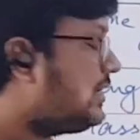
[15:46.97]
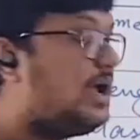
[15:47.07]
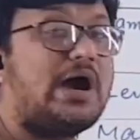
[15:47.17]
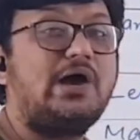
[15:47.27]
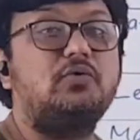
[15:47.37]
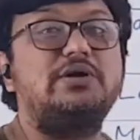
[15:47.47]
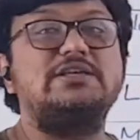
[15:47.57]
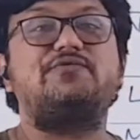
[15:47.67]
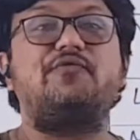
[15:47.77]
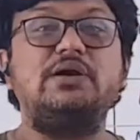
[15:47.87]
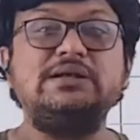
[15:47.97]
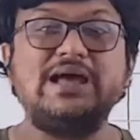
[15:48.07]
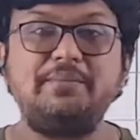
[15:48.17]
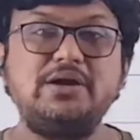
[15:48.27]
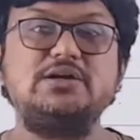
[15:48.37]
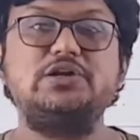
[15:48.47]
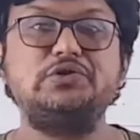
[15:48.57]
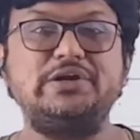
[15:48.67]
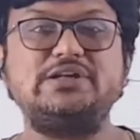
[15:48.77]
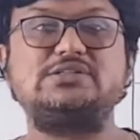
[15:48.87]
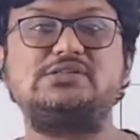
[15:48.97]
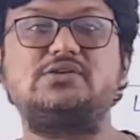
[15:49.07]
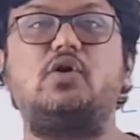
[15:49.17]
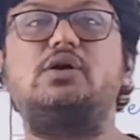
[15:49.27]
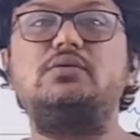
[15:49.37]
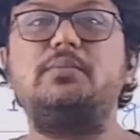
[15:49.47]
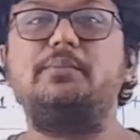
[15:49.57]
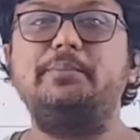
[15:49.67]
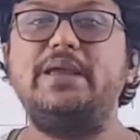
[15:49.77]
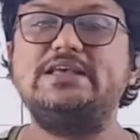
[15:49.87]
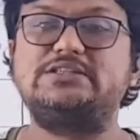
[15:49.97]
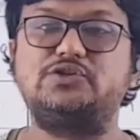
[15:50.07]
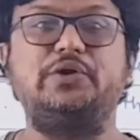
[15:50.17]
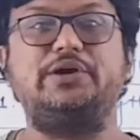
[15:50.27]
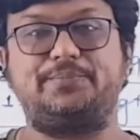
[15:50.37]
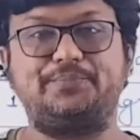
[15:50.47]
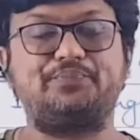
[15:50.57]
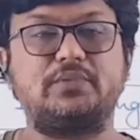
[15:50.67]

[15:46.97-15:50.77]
are known as fundamental units or base unit.